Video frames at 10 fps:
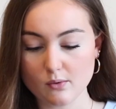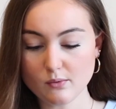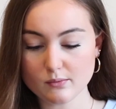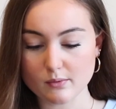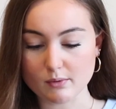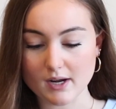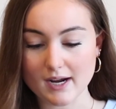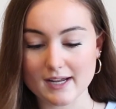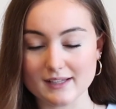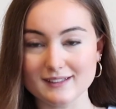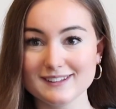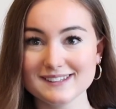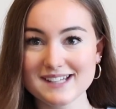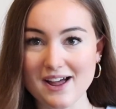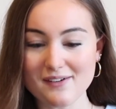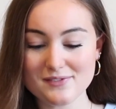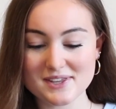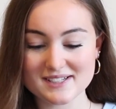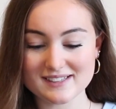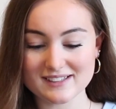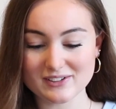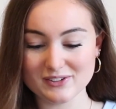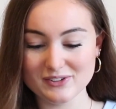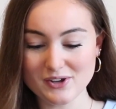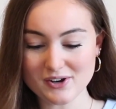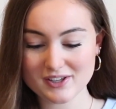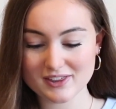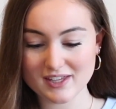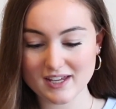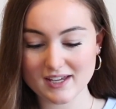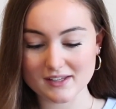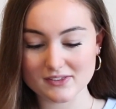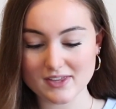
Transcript: Ooh, I love this little nook thing.